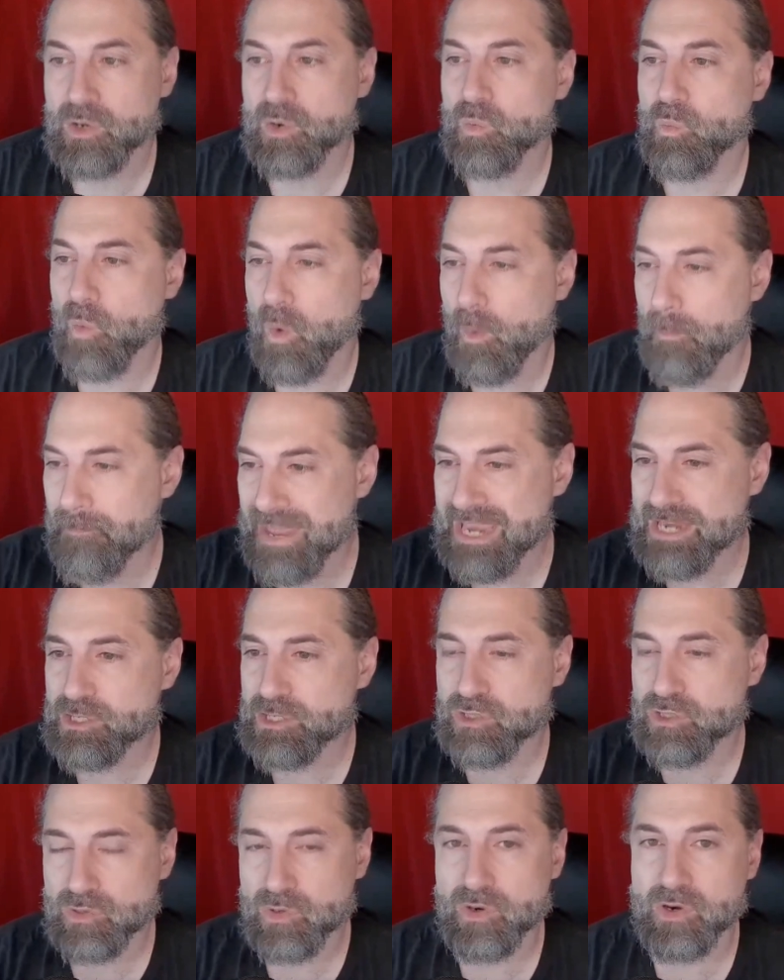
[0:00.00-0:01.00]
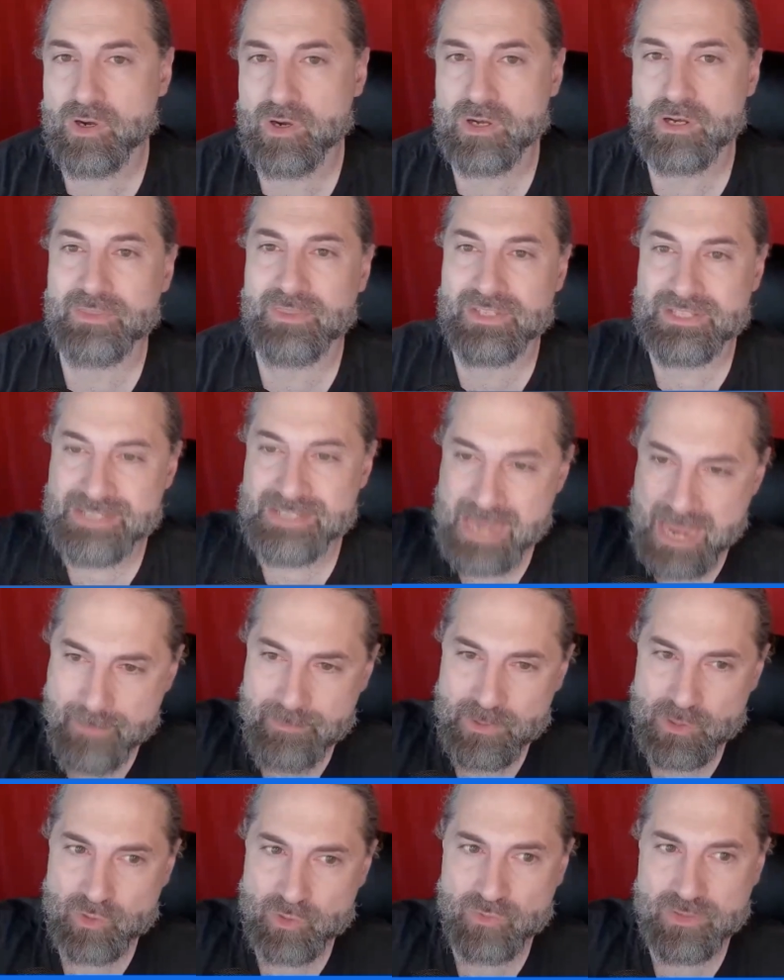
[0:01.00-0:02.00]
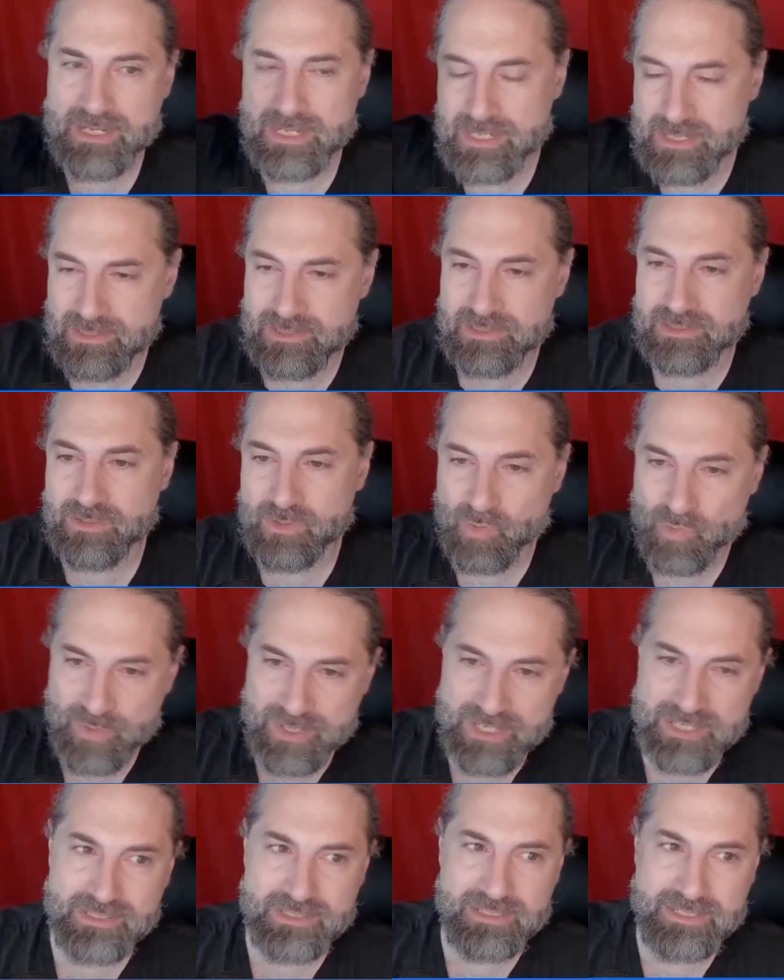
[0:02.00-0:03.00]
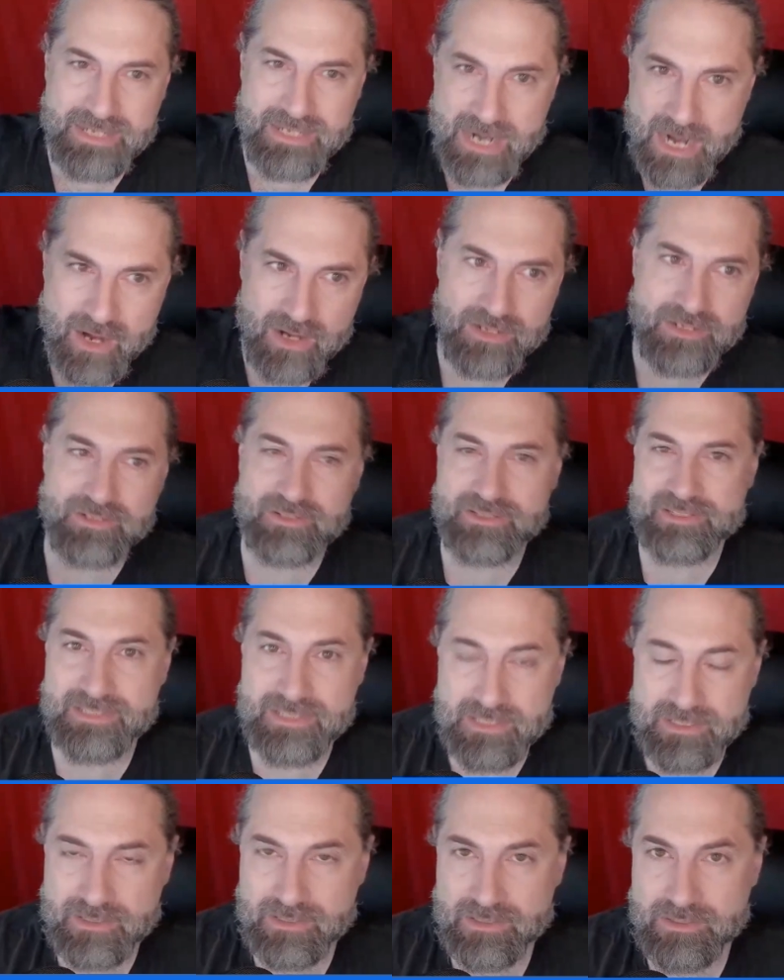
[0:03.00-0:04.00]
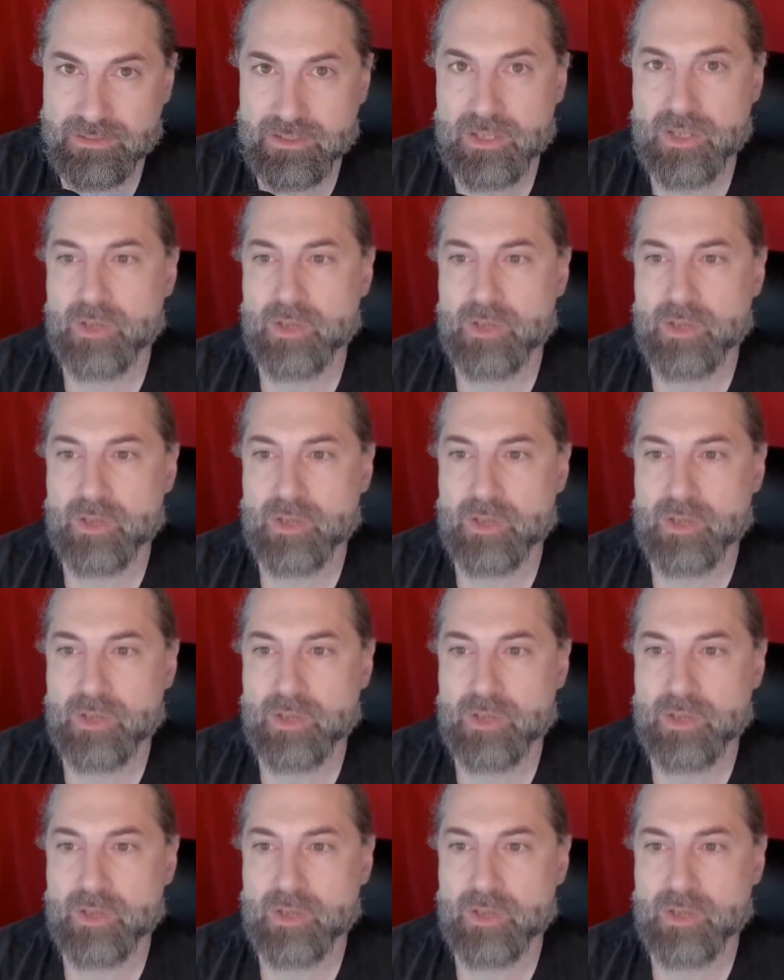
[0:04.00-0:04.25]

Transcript: Well, make sure the tapestry isn't the reason the character sees it.